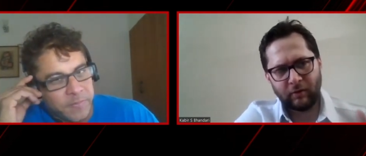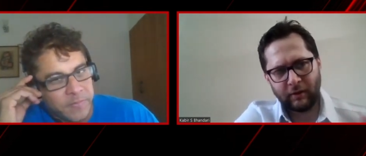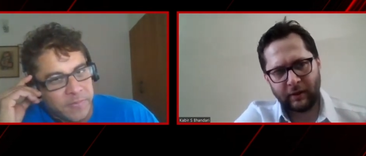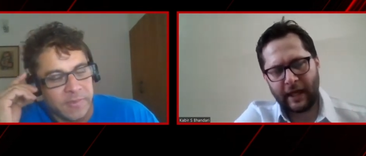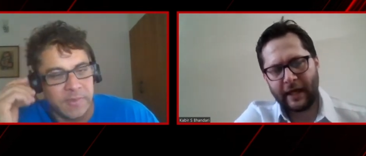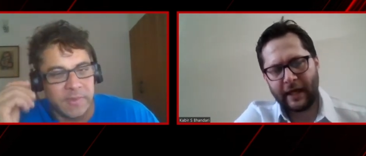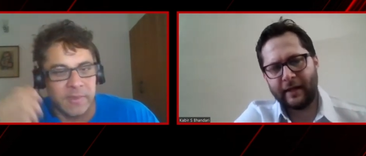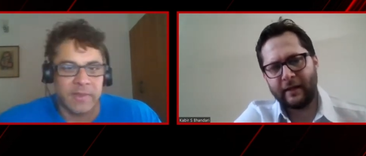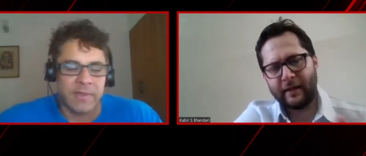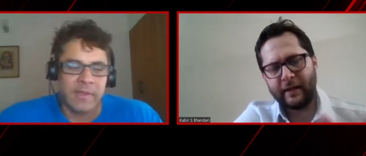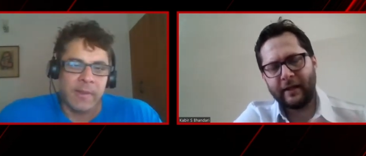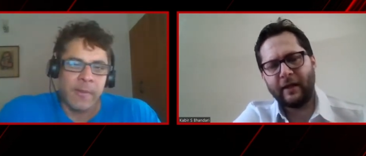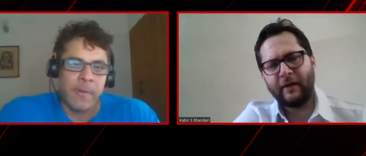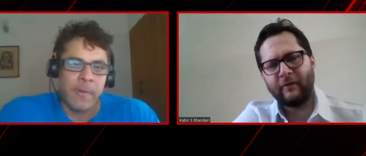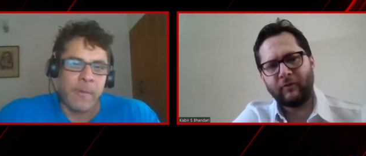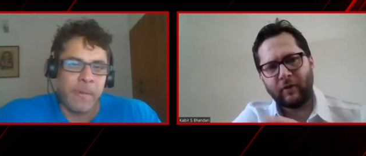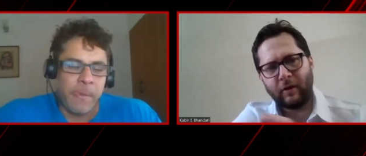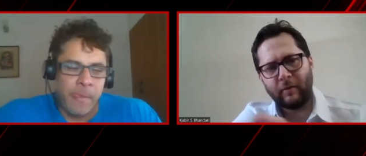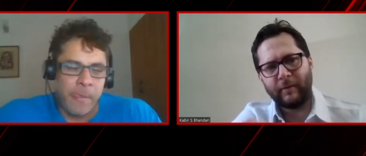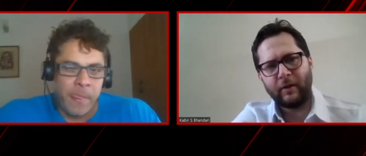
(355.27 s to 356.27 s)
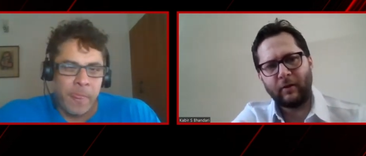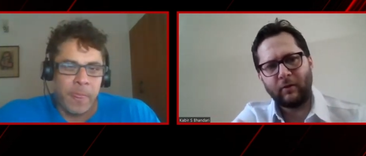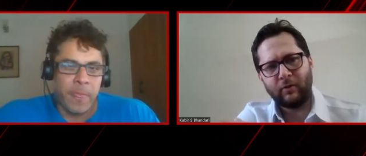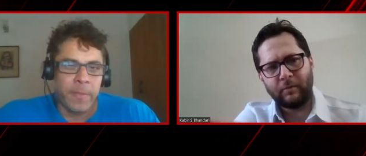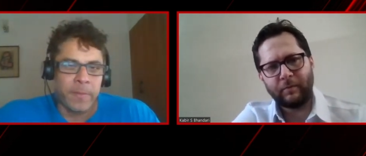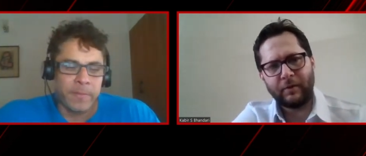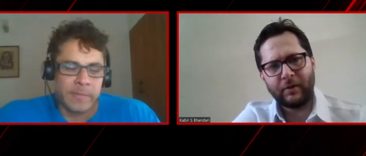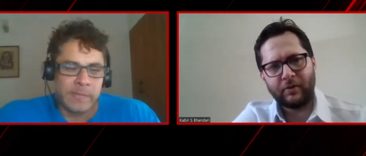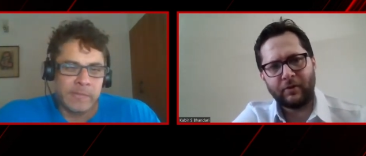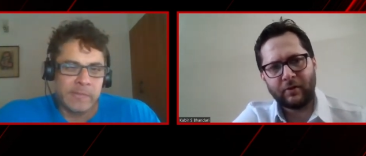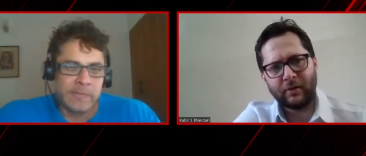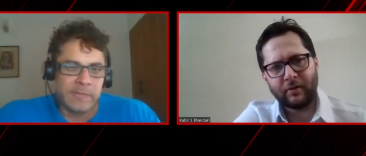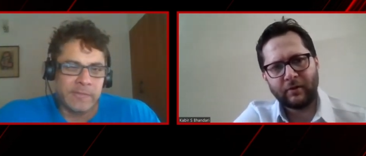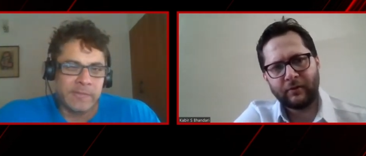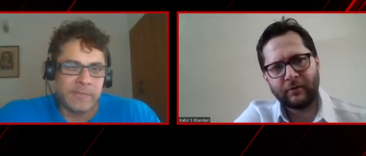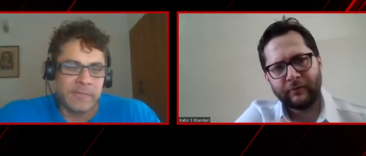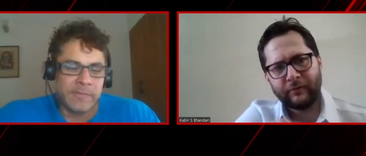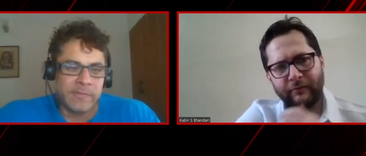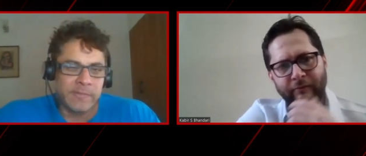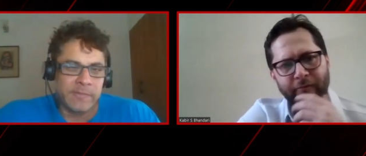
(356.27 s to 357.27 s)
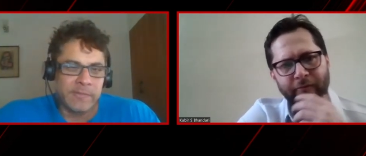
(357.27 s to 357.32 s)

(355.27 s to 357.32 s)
Speaker 1: that they have come into the picture.